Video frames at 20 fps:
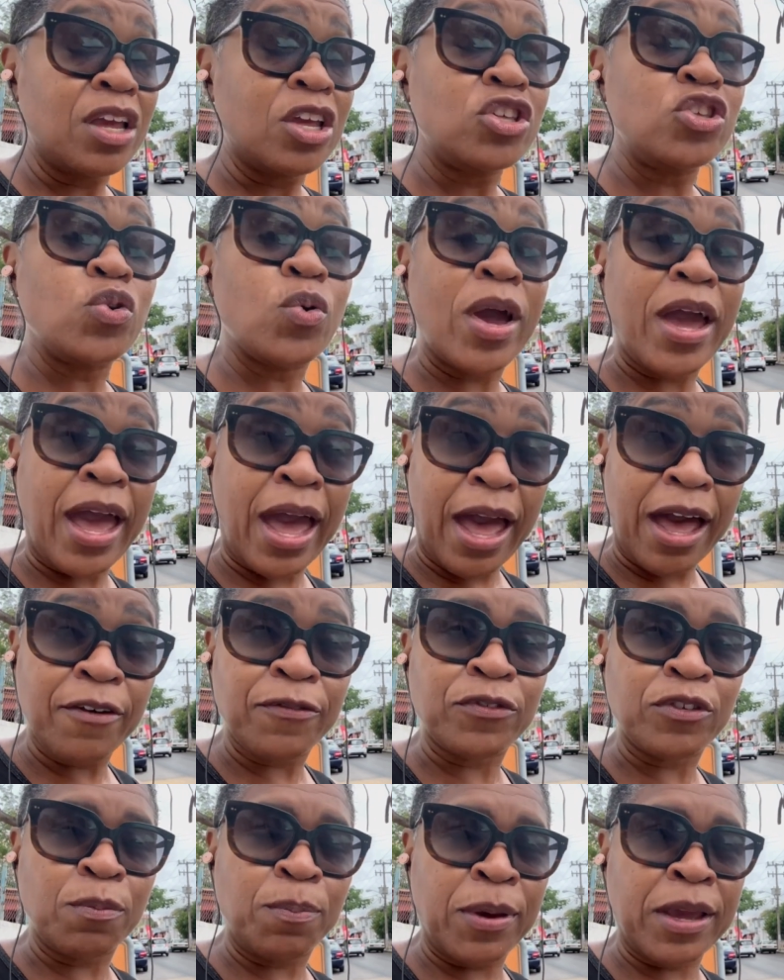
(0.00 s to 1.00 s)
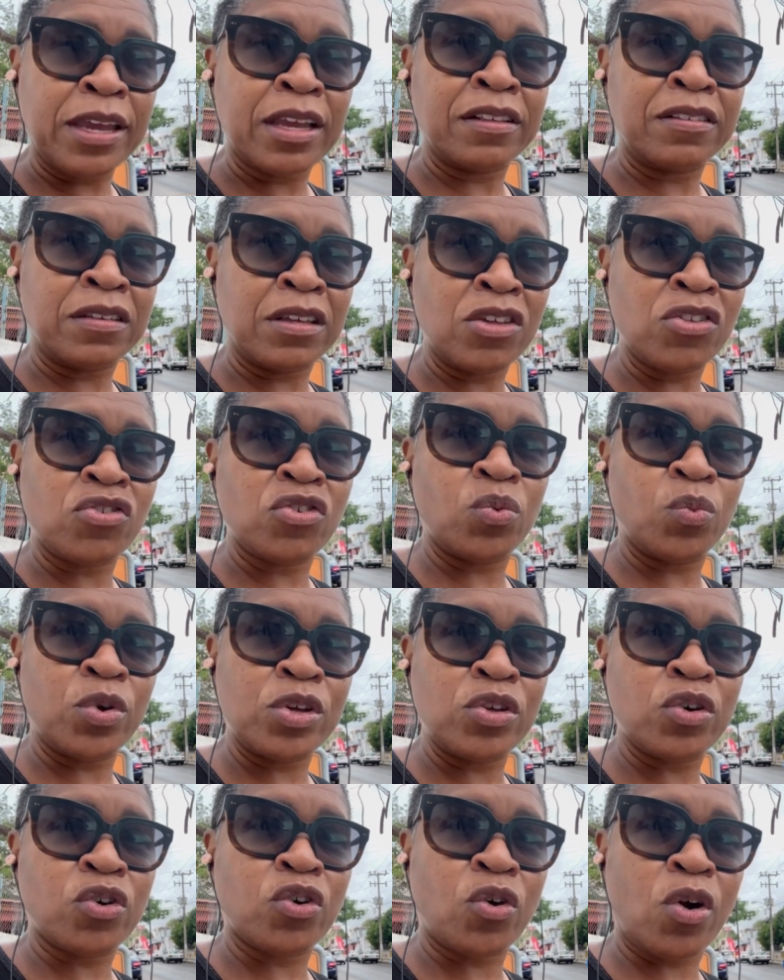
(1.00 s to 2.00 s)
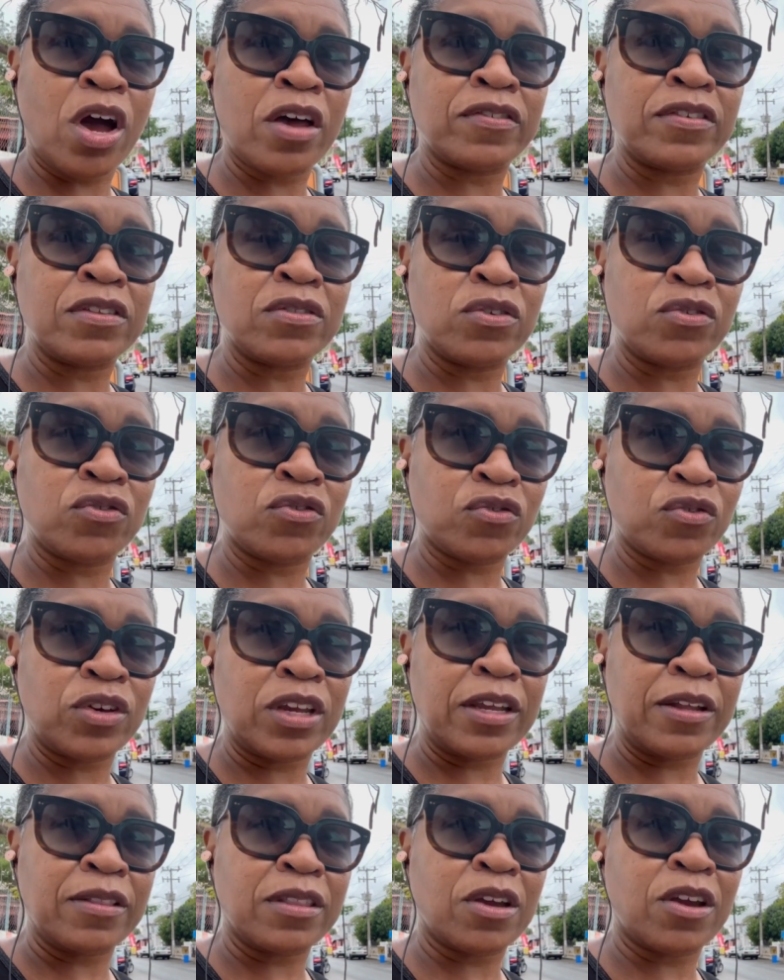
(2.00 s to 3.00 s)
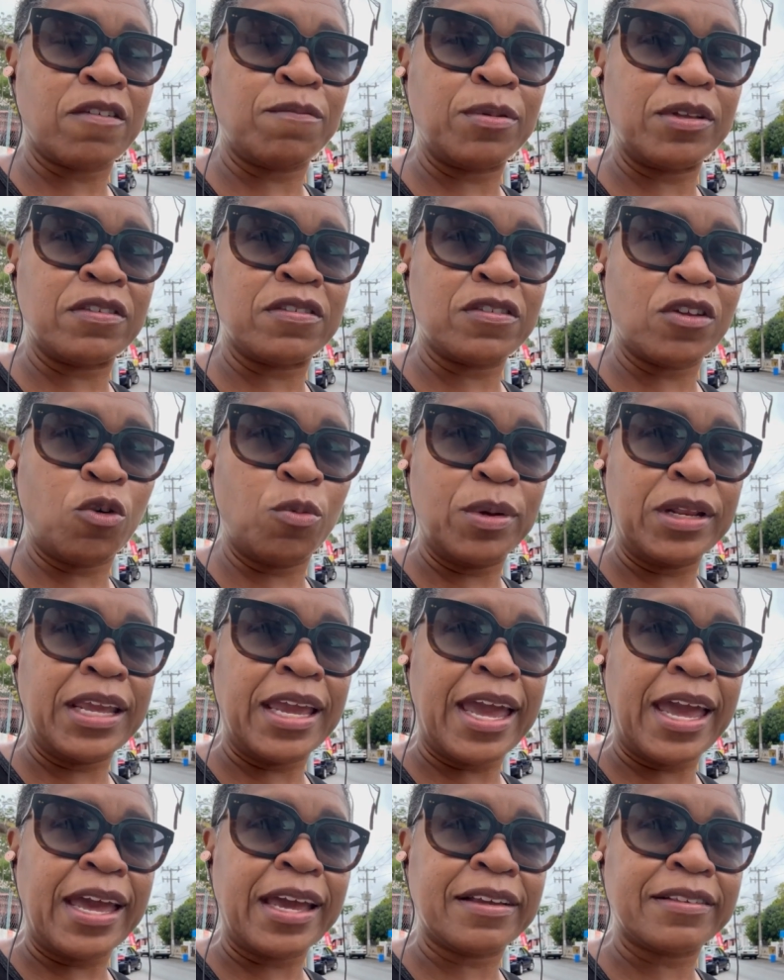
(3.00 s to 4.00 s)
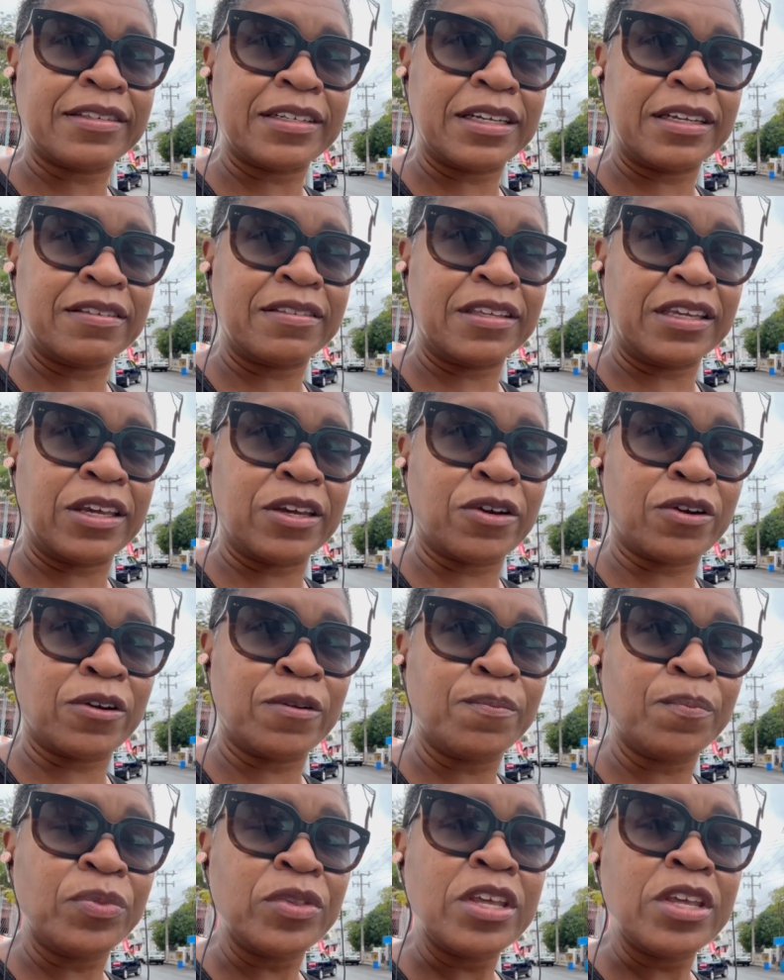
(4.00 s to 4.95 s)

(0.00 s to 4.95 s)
You have to pay attention when you're crossing the street. There have been so many accidents here.